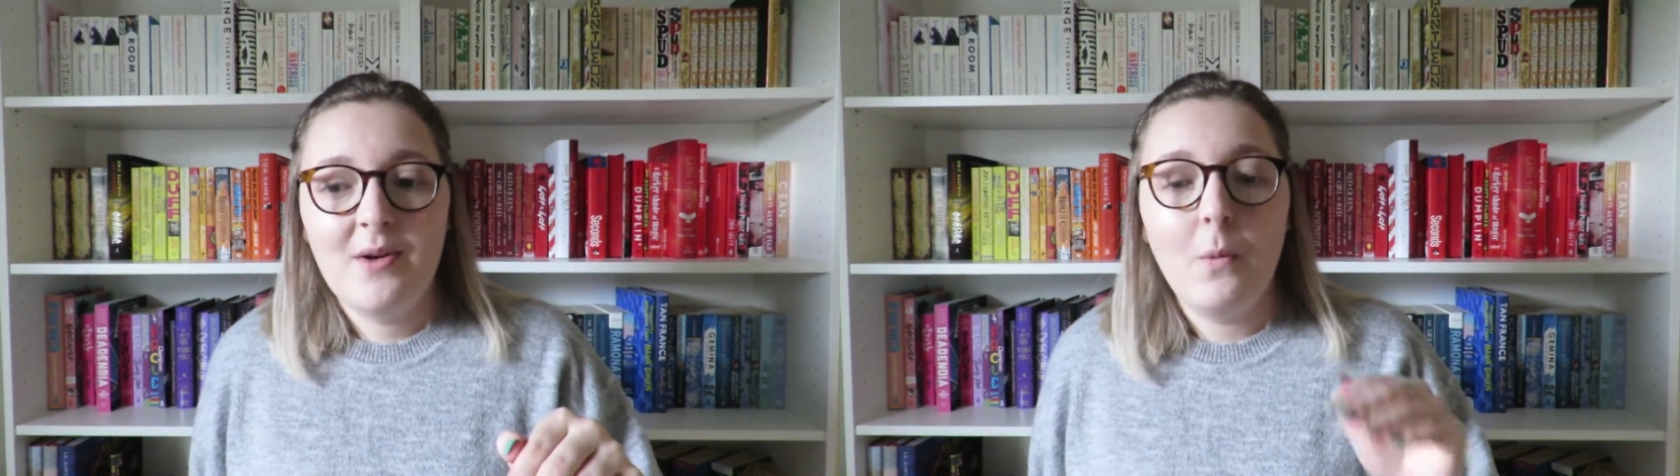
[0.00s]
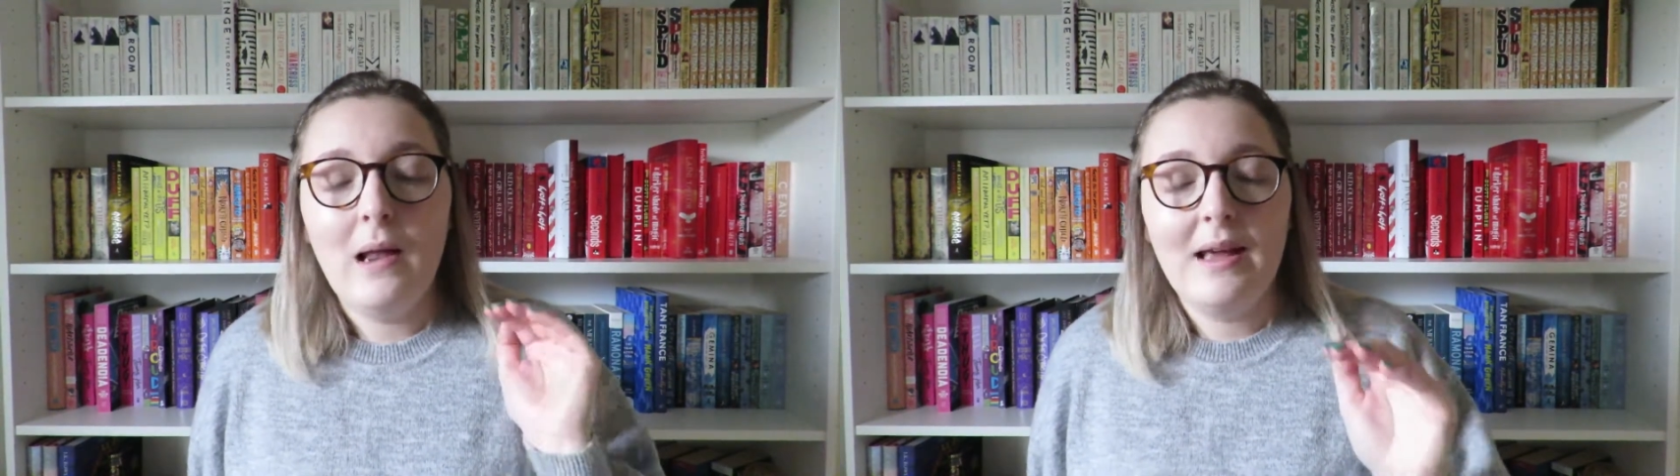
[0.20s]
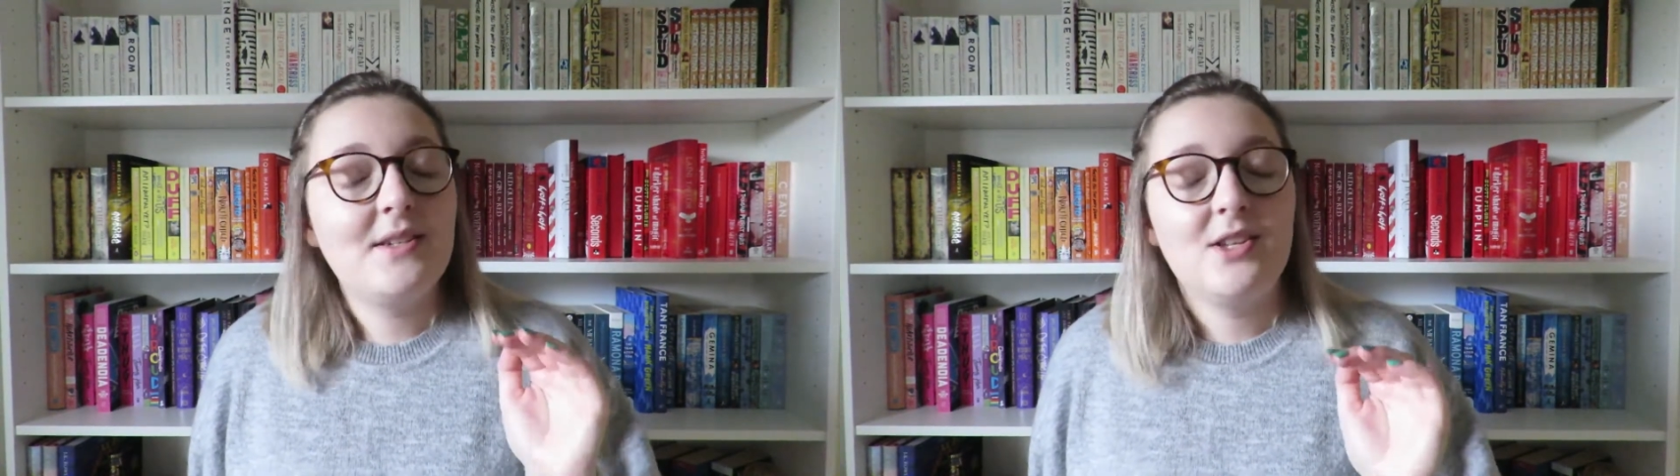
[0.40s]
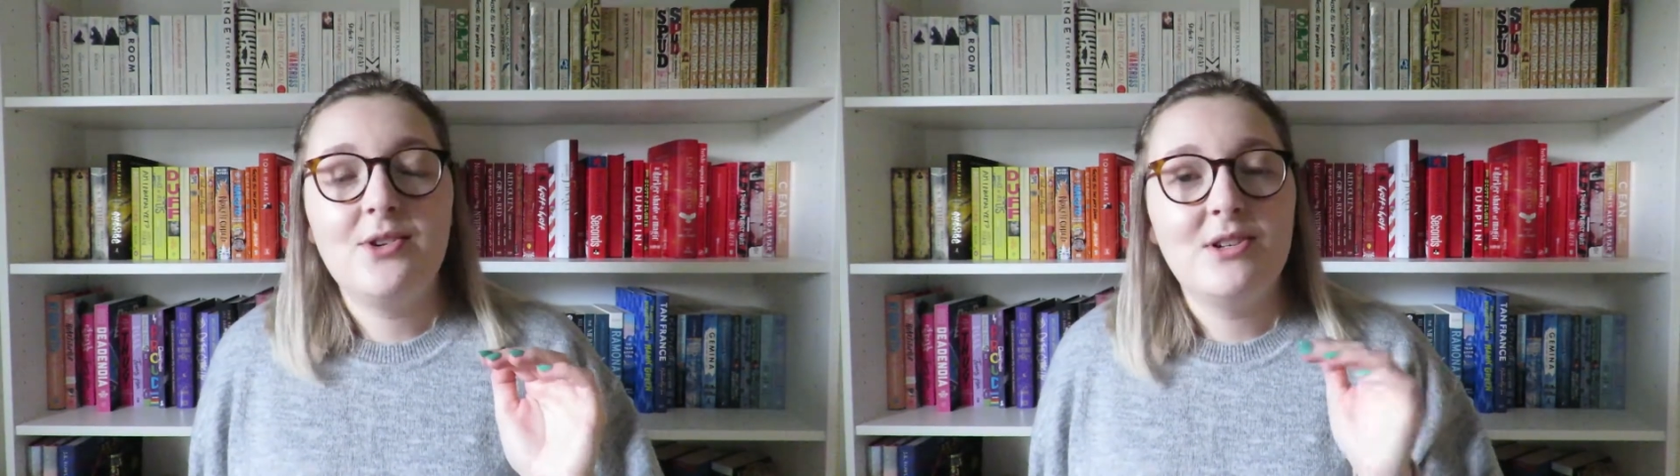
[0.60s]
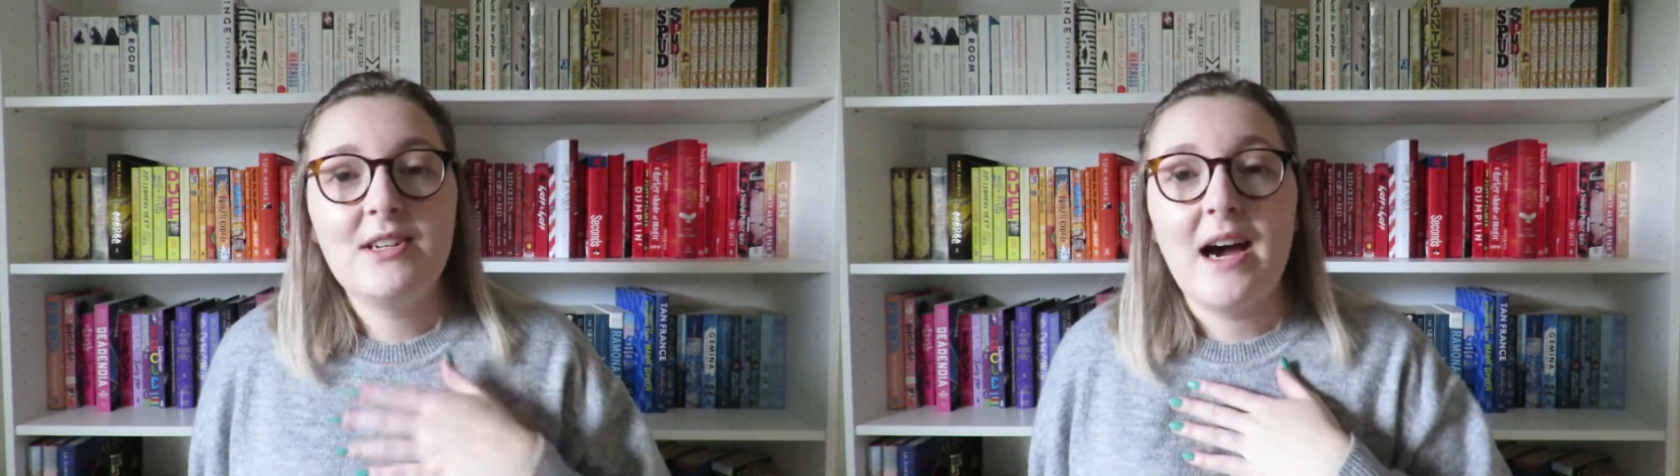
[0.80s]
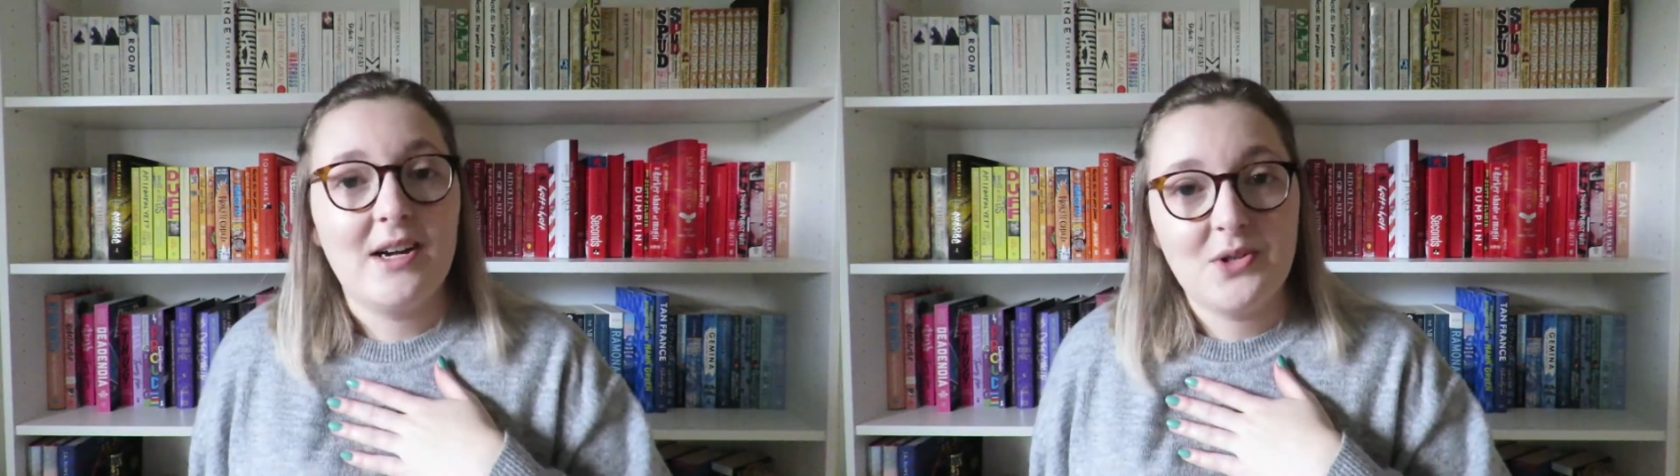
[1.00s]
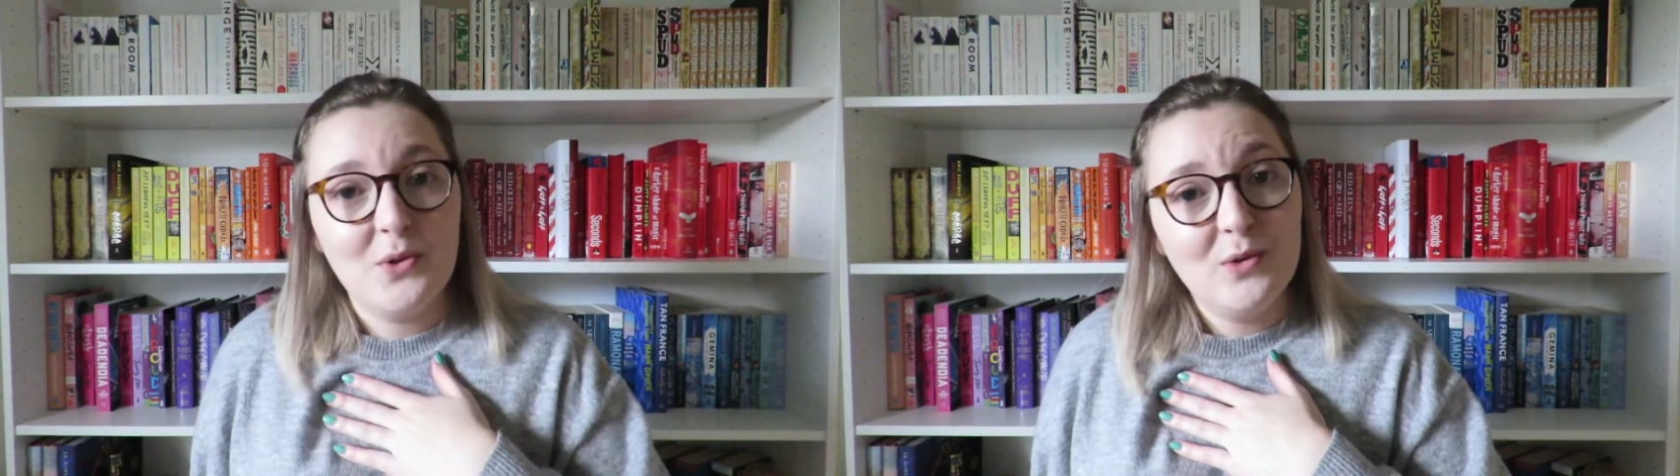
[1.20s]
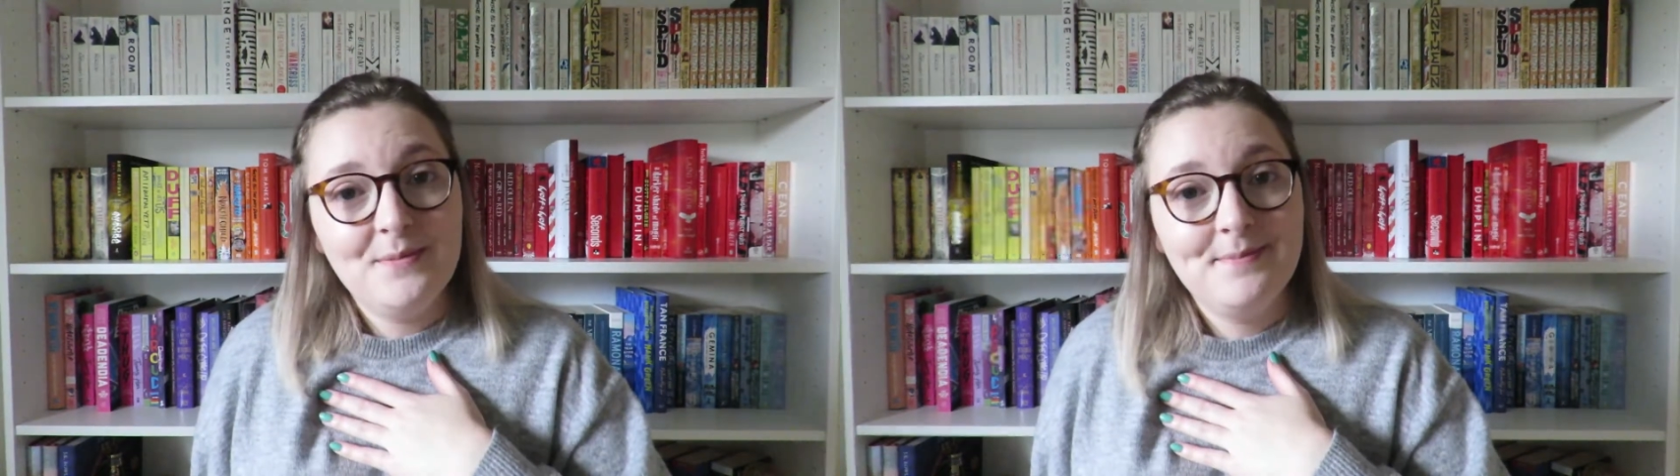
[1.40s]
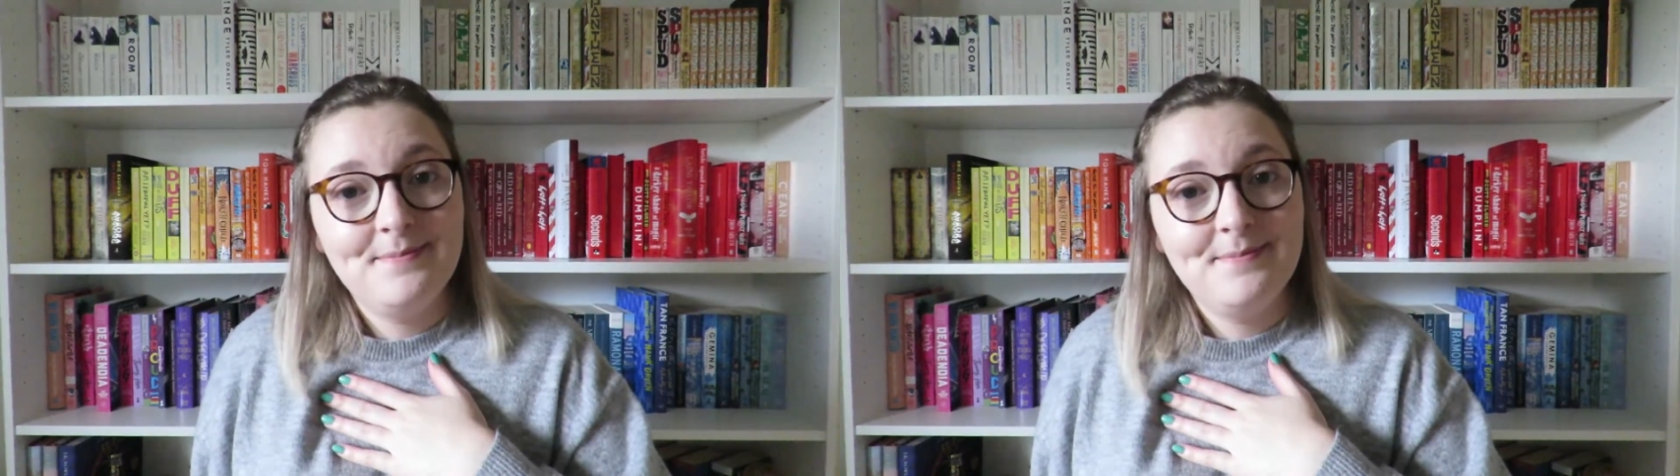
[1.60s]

well executed at all.